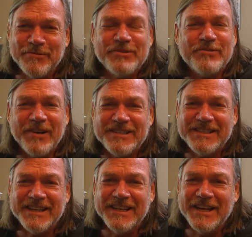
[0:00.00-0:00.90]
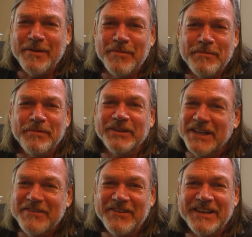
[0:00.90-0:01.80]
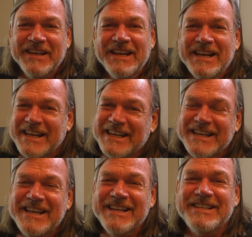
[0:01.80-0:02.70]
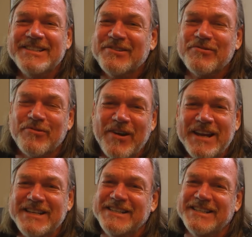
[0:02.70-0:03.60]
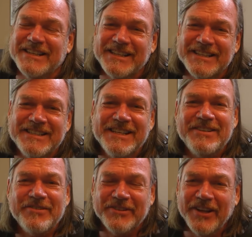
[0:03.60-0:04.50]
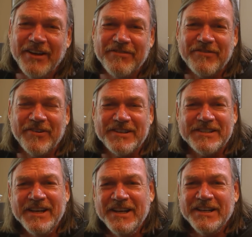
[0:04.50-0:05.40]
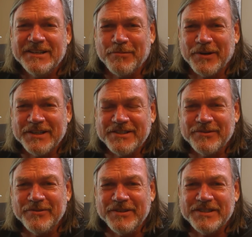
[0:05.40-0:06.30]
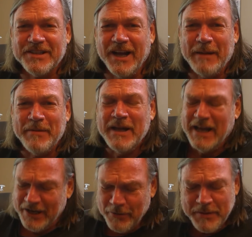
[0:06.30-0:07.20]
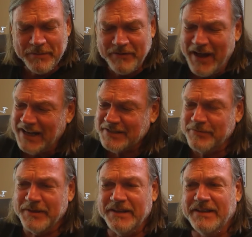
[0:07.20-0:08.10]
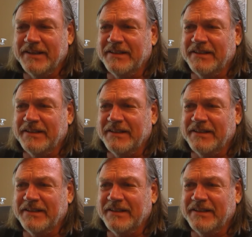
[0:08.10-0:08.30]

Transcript: We're trusting Him and believing in His grace and continued love for us to bring us through this time. I know people have asked me,